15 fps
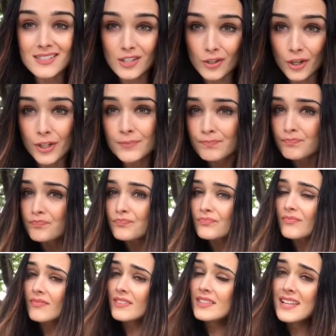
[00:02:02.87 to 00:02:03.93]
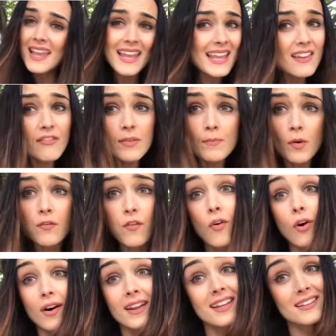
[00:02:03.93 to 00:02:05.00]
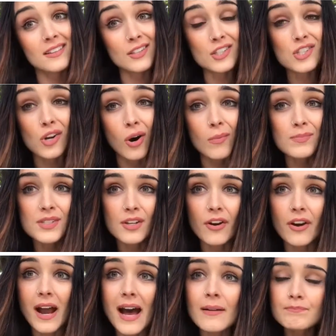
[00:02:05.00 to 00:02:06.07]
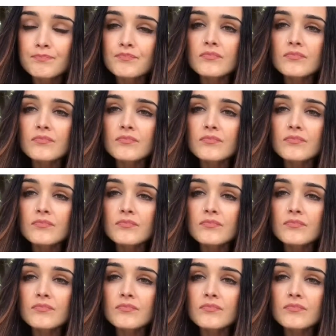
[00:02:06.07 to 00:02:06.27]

to do, even before hitting the shops, all right?